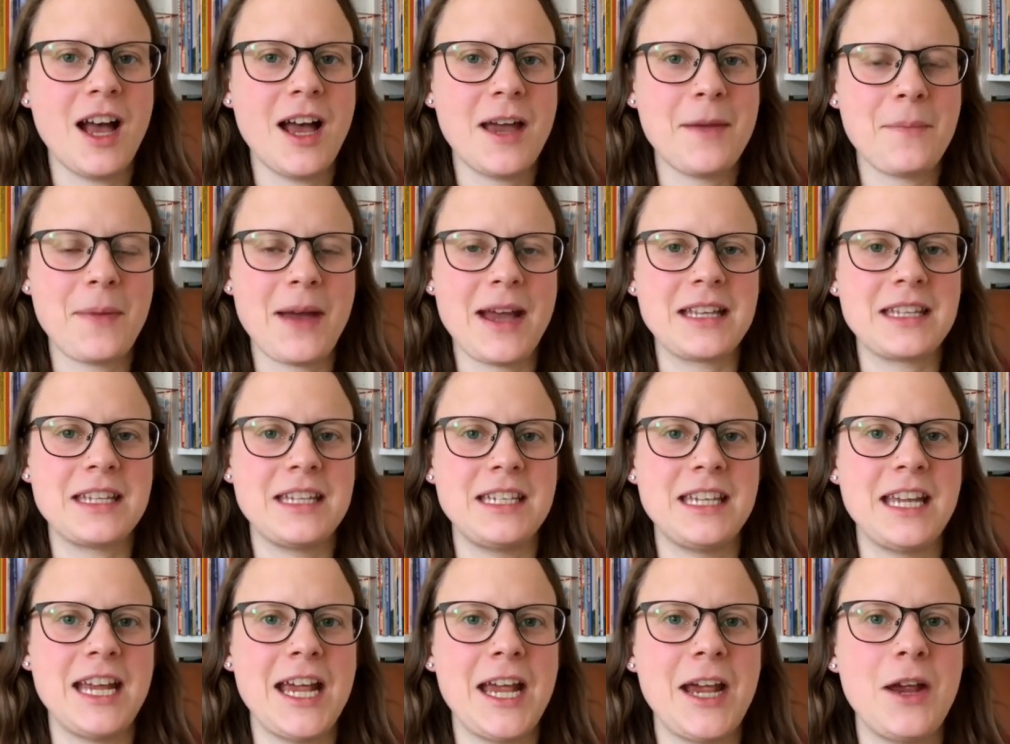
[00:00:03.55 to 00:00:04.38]
I'm back
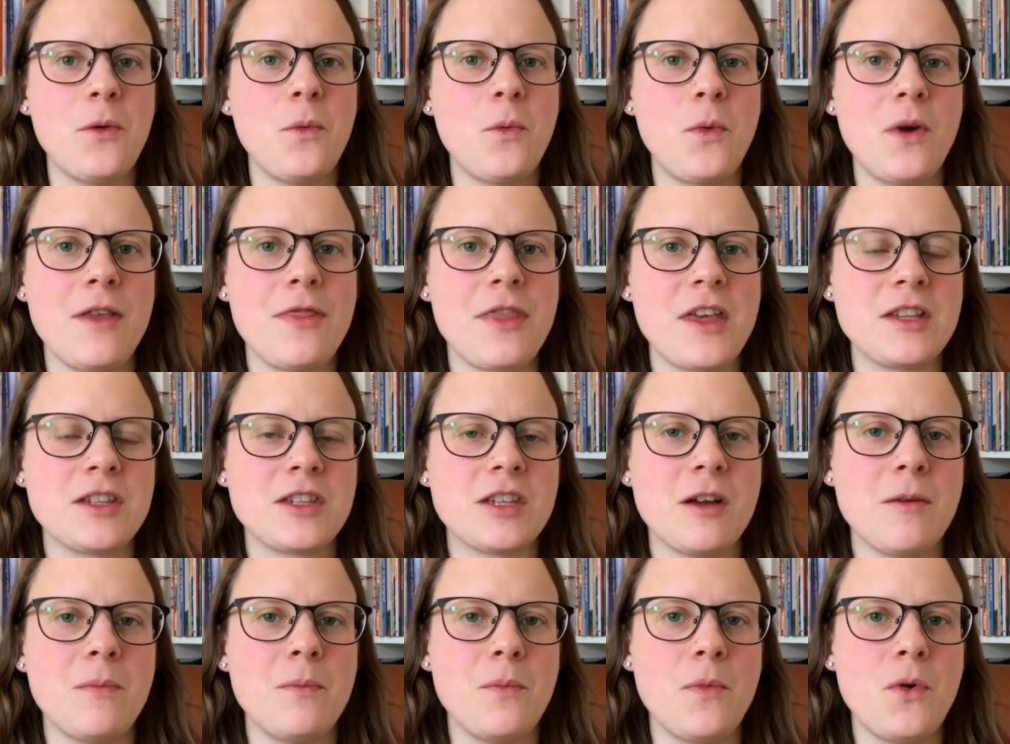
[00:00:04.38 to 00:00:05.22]
today with
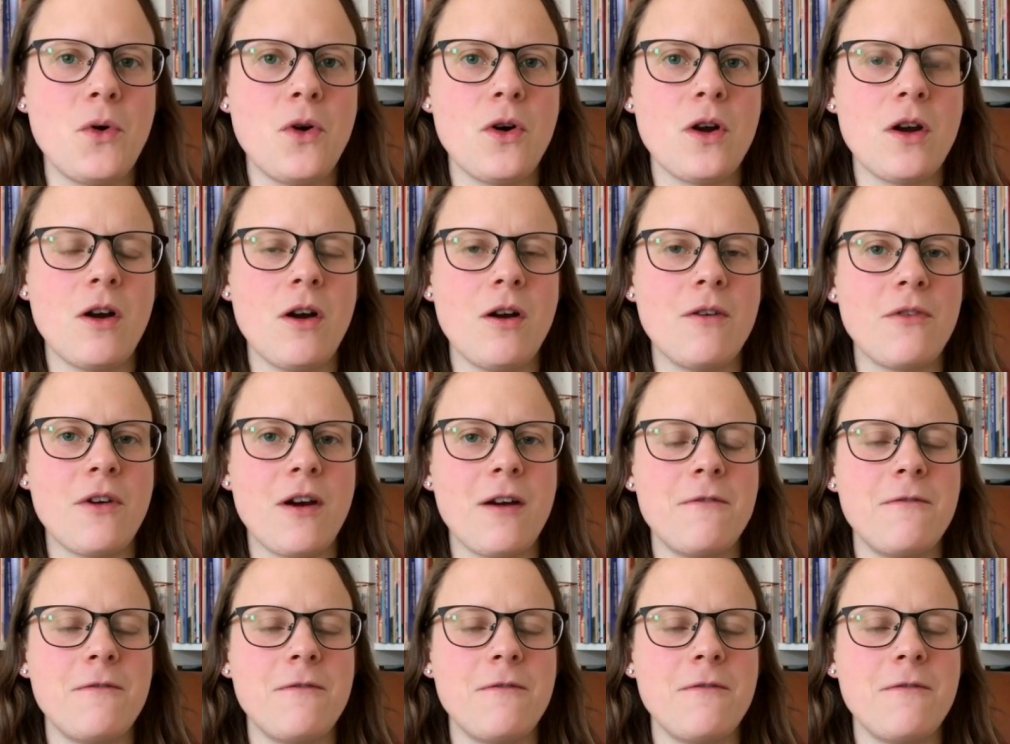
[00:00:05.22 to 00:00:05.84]
some more of